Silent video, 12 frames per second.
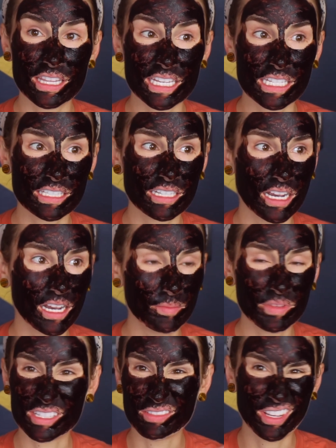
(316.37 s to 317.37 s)
these
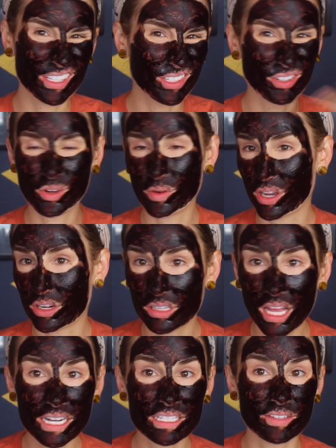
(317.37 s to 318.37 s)
events that are going on
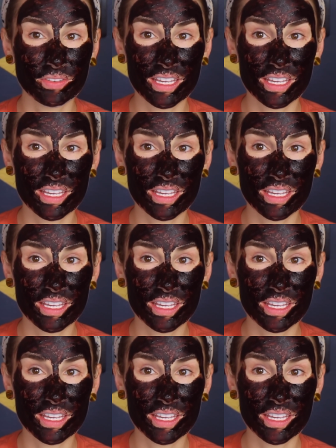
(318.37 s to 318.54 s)
online and stuff